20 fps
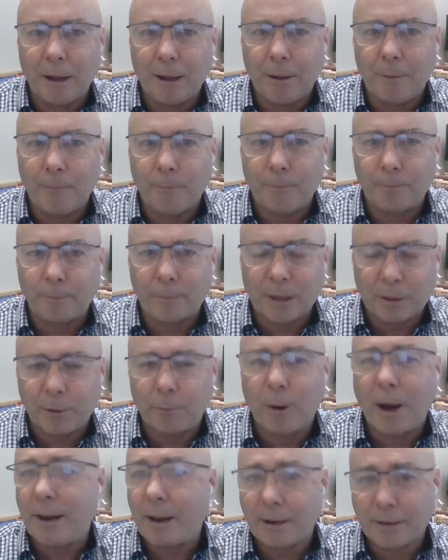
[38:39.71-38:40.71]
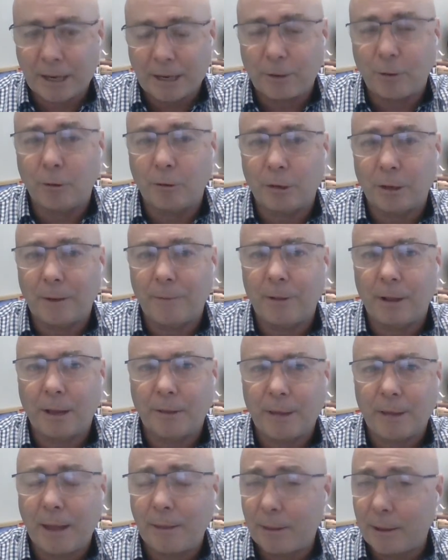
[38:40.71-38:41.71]
the radar technology and everything
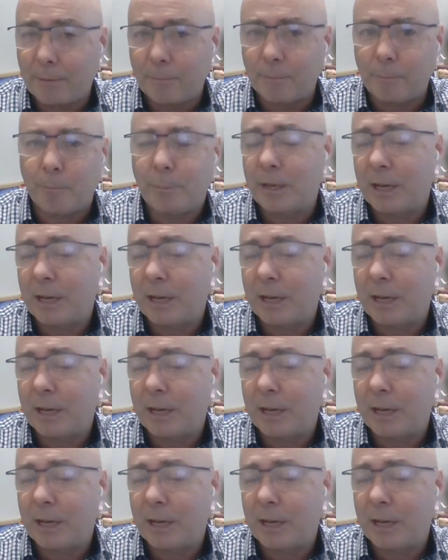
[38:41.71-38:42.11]
like that.